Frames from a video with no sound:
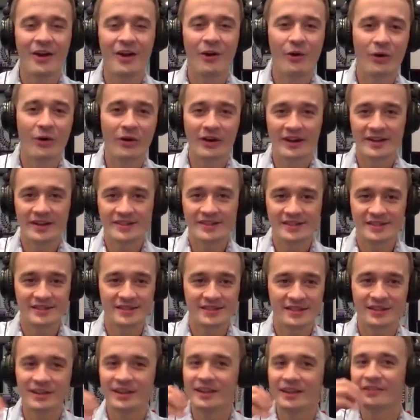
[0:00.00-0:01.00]
Or it's
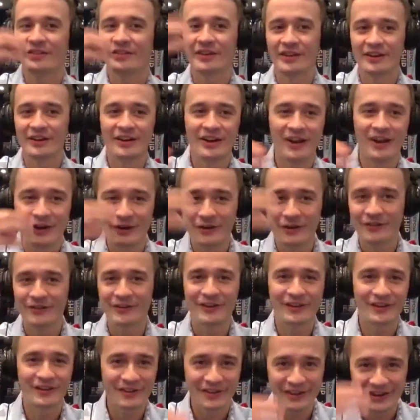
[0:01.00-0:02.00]
delivered
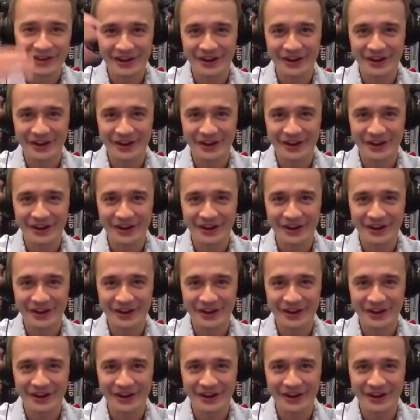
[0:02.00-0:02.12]
over,